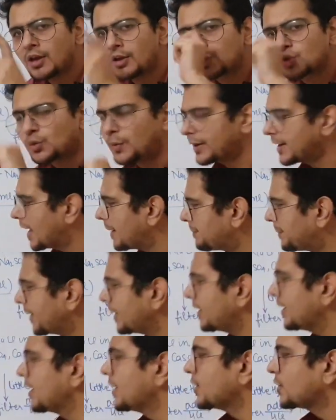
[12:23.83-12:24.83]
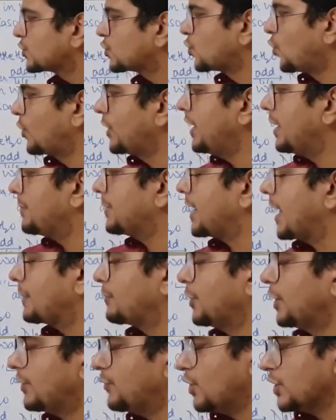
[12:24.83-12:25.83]
So what happened? Sodium
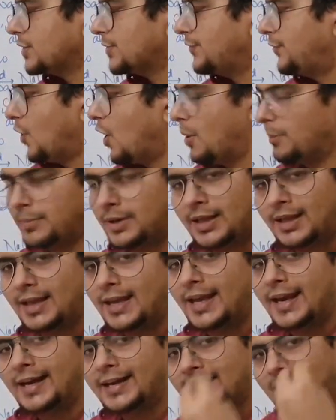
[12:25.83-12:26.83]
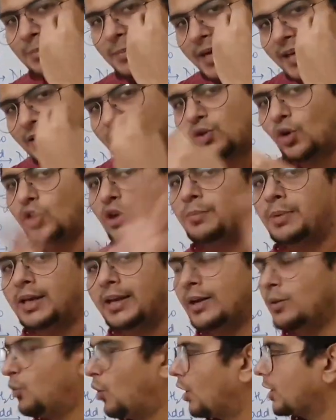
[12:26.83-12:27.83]
carbonate was formed, it remained soluble
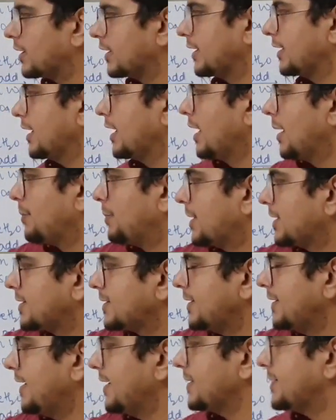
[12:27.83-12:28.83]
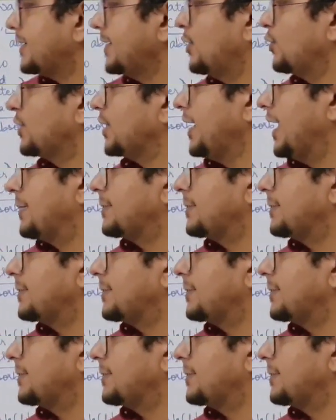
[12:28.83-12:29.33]
in water, but CaCO3,